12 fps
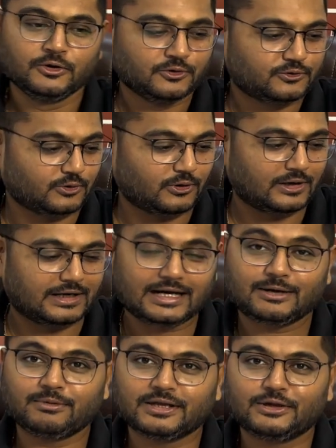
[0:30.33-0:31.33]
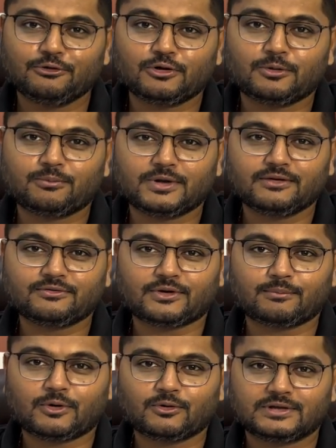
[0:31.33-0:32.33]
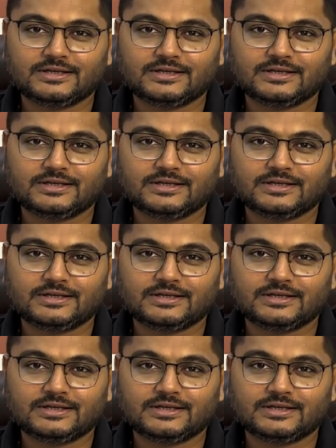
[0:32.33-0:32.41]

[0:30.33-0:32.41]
So let me give you a brief about